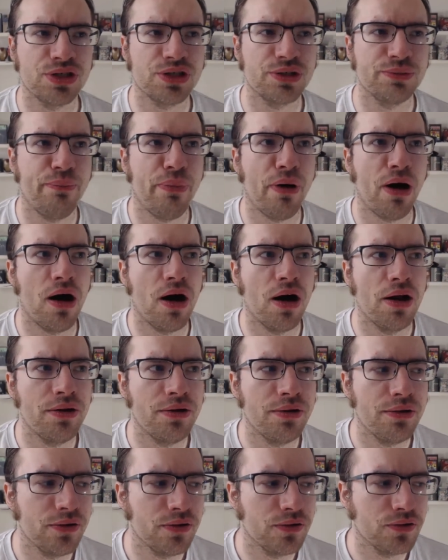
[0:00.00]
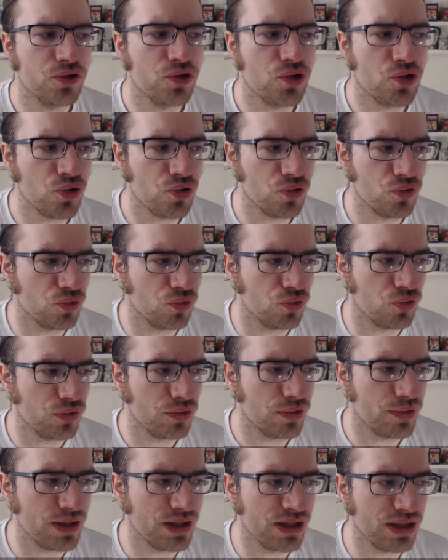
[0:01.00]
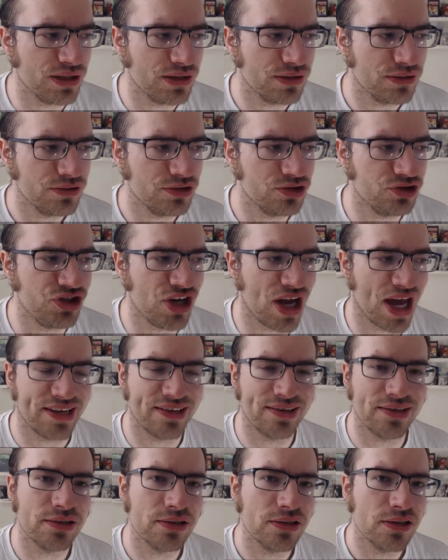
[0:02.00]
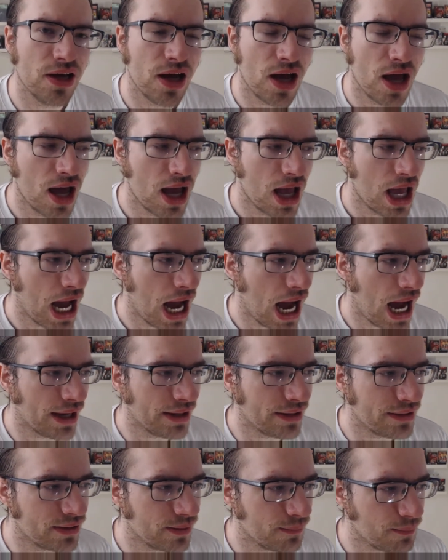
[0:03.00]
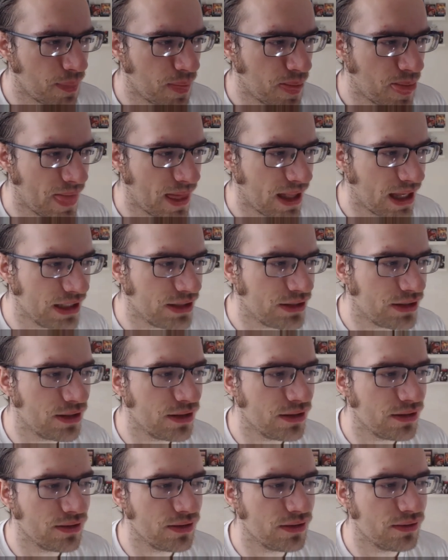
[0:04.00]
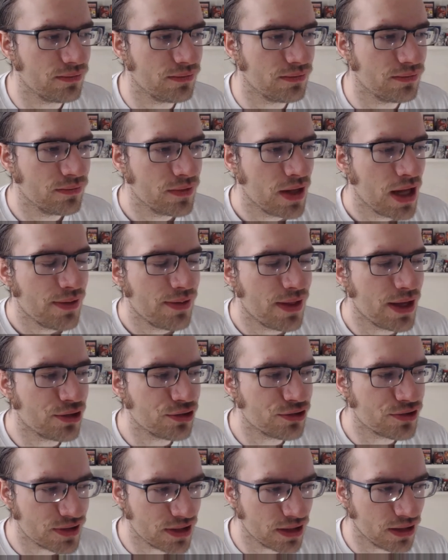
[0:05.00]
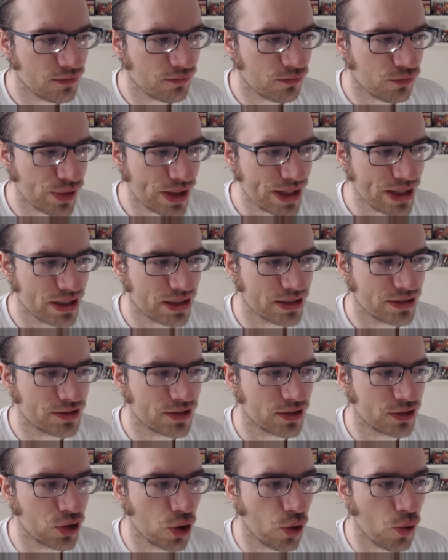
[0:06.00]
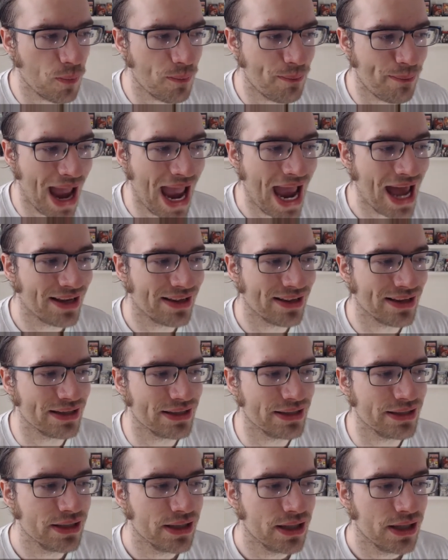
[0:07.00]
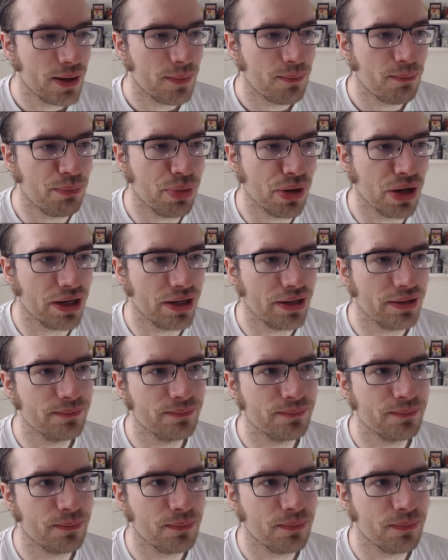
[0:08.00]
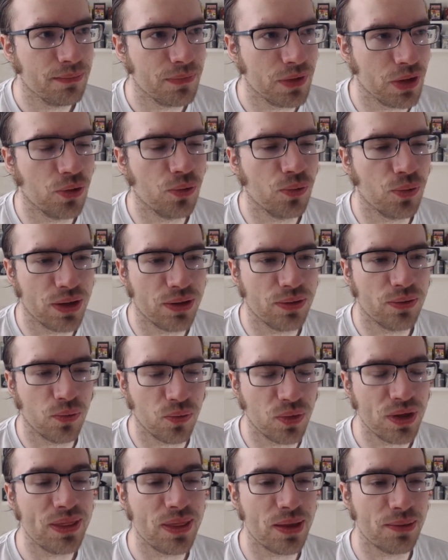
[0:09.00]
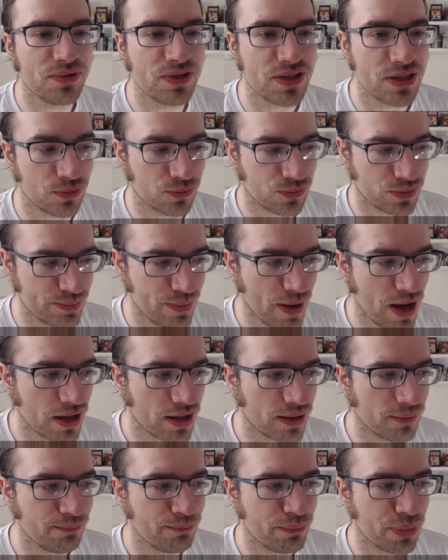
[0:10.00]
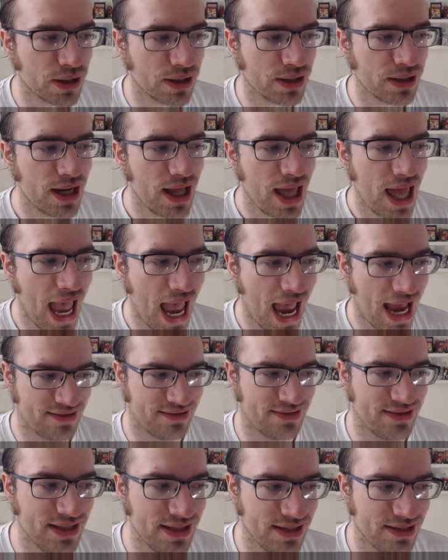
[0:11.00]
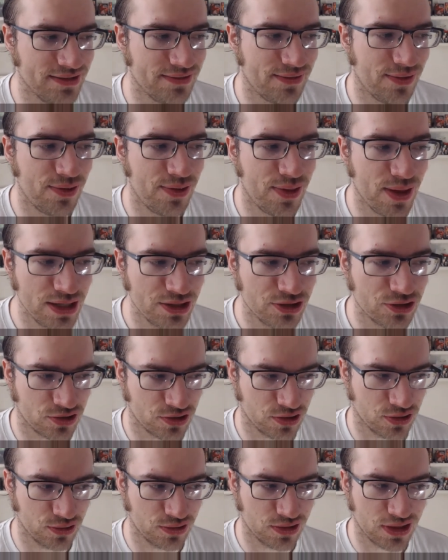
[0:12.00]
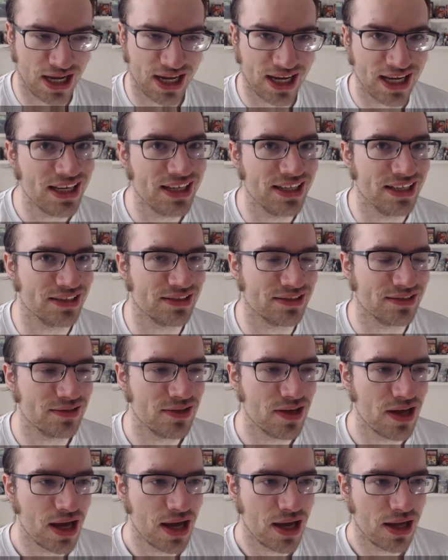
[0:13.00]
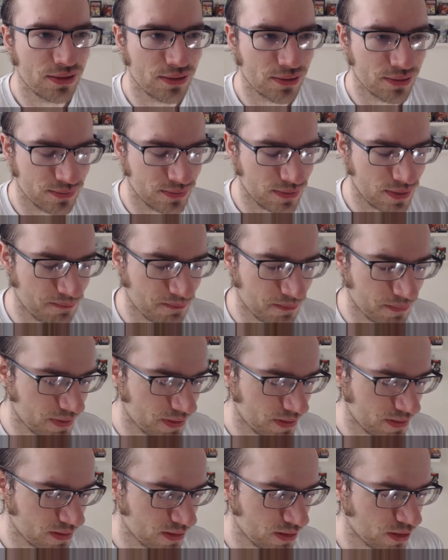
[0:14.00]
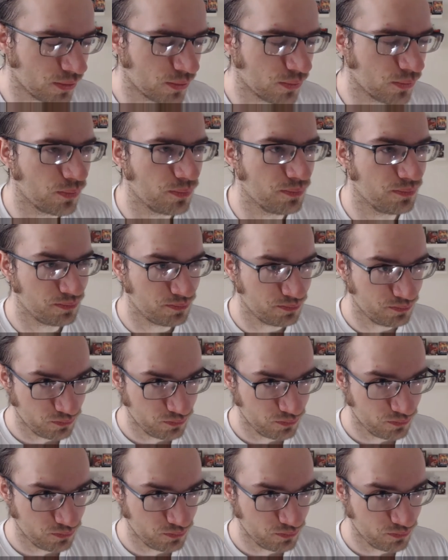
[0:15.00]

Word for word: respond to the jet? I, it, they could still have written it to go badly, but, you know, with, with them still responding, but as it is, they just look like idiots. The, you know,